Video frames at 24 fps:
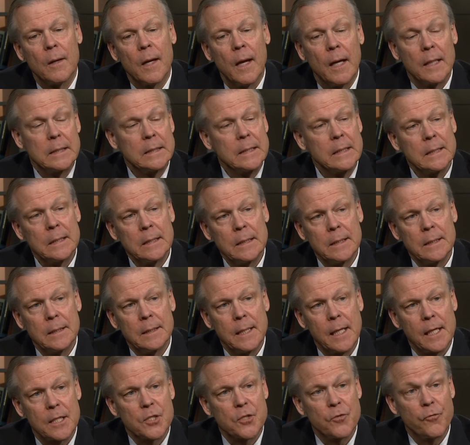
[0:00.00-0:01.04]
ideally
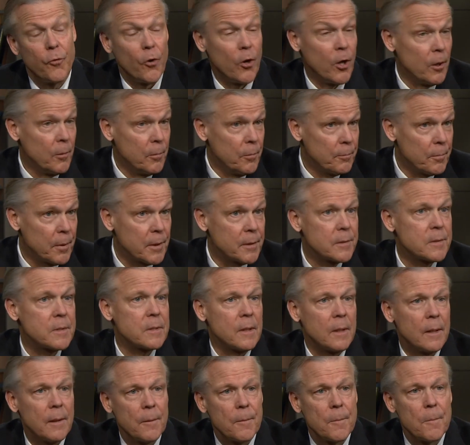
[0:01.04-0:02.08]
next fall. But
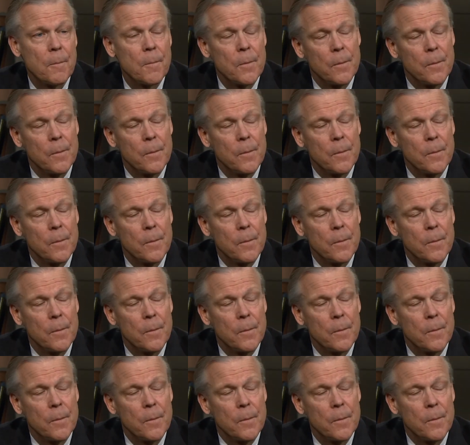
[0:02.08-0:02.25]
uh,